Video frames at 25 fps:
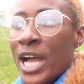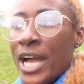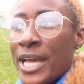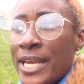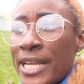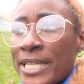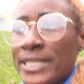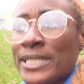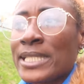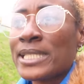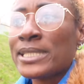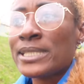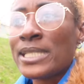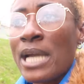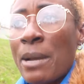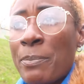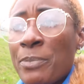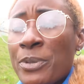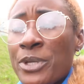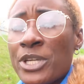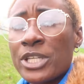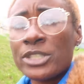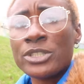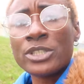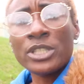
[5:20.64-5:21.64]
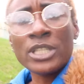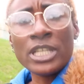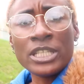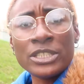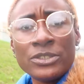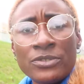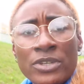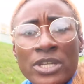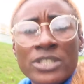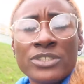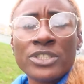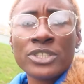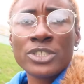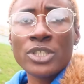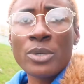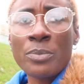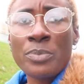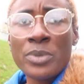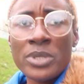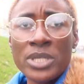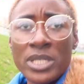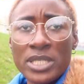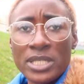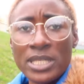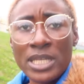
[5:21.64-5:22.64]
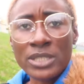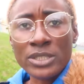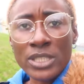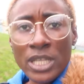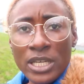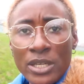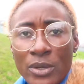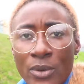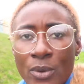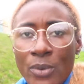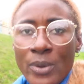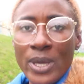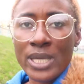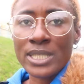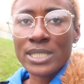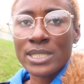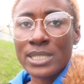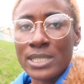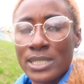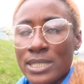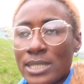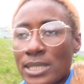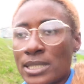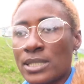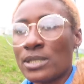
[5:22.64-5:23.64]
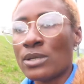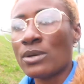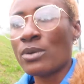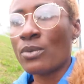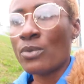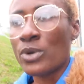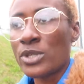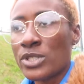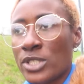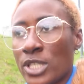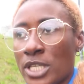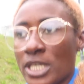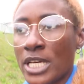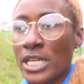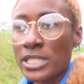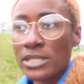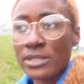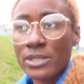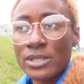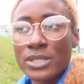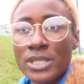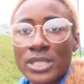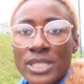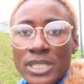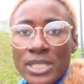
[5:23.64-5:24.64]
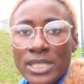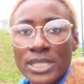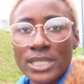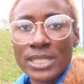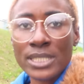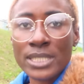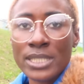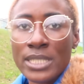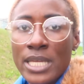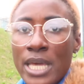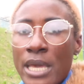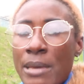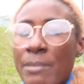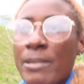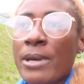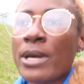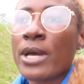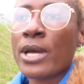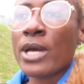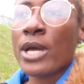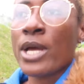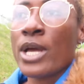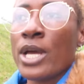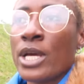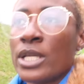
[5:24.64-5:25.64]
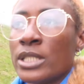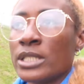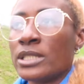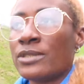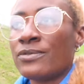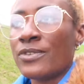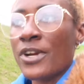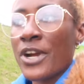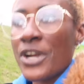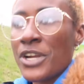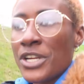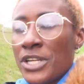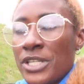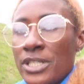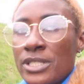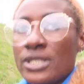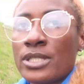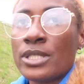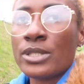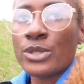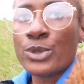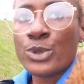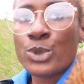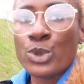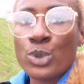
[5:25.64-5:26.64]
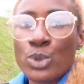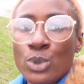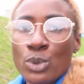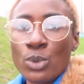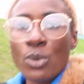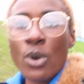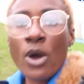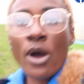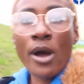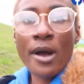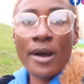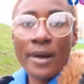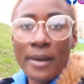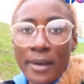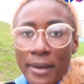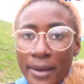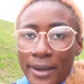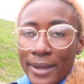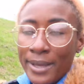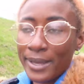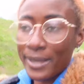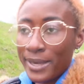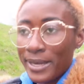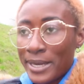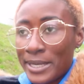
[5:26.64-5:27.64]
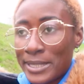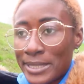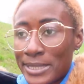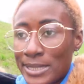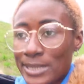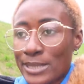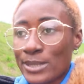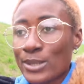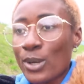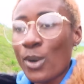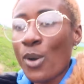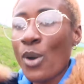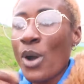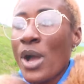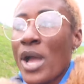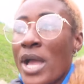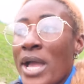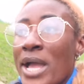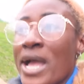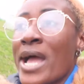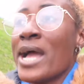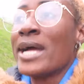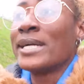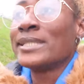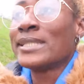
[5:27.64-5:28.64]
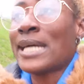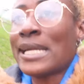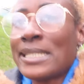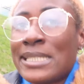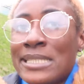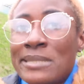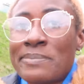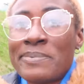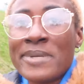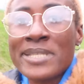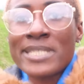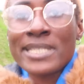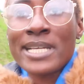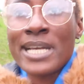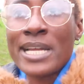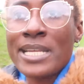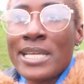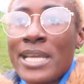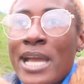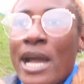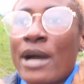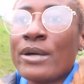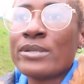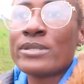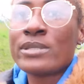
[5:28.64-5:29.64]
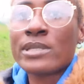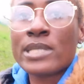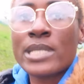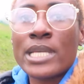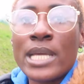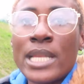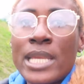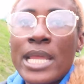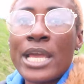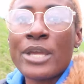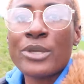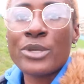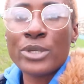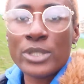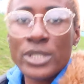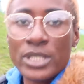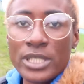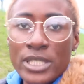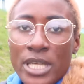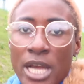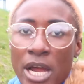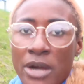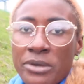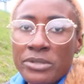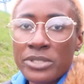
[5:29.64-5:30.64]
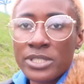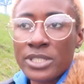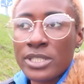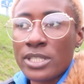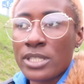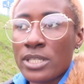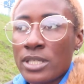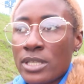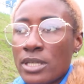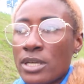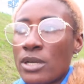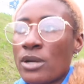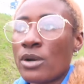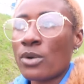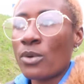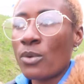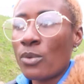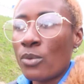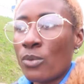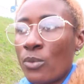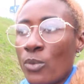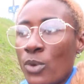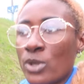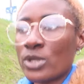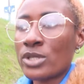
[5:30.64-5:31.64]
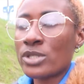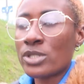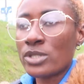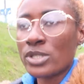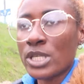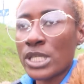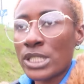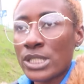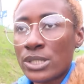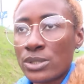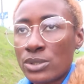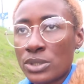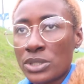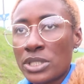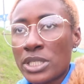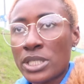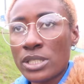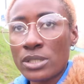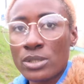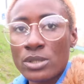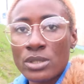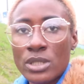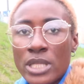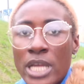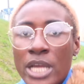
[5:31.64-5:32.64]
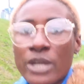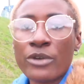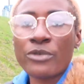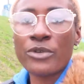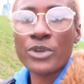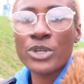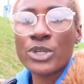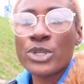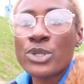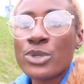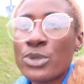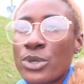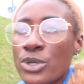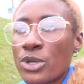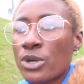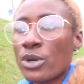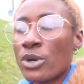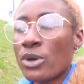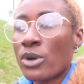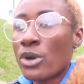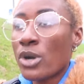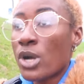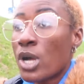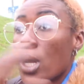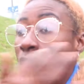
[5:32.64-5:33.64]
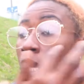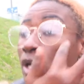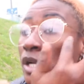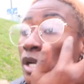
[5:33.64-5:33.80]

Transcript: And I think the application and the registration process is actually quite easy. Once you get into the system, it's very easy to get. So that is basically how to get like your TRC once you're a student, like renew your